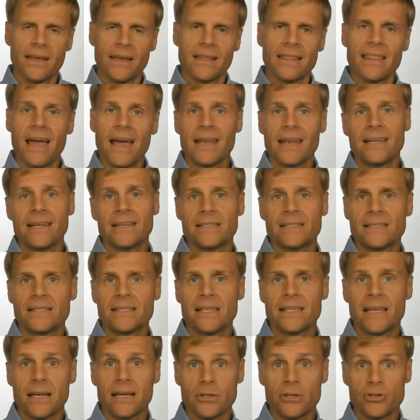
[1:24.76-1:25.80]
That is,
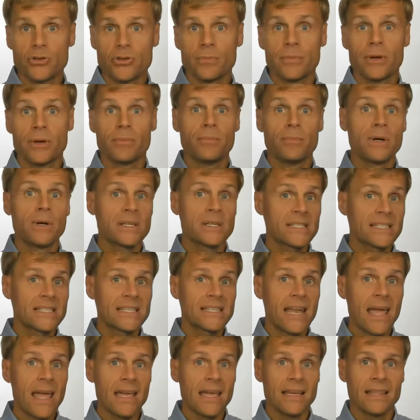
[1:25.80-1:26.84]
the instrument must
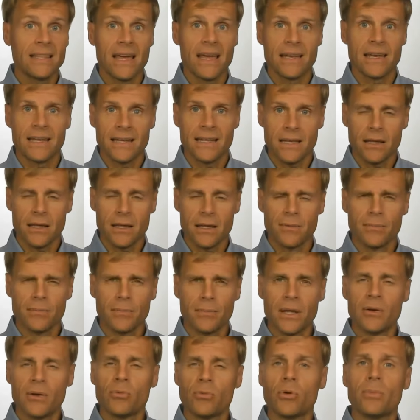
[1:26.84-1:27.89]
state that it can
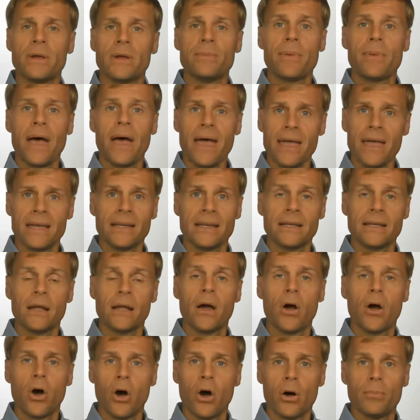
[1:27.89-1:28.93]
it will be paid
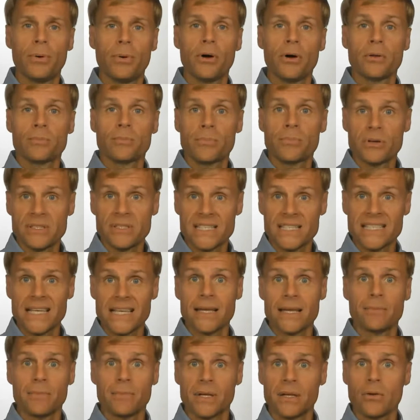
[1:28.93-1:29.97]
upon
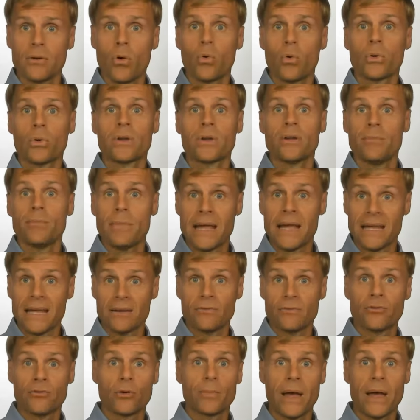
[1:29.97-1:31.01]
presentment or
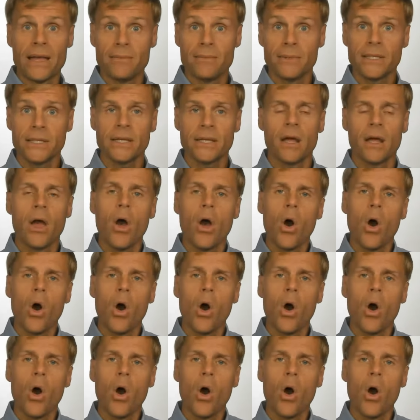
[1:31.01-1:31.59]
demand for payment,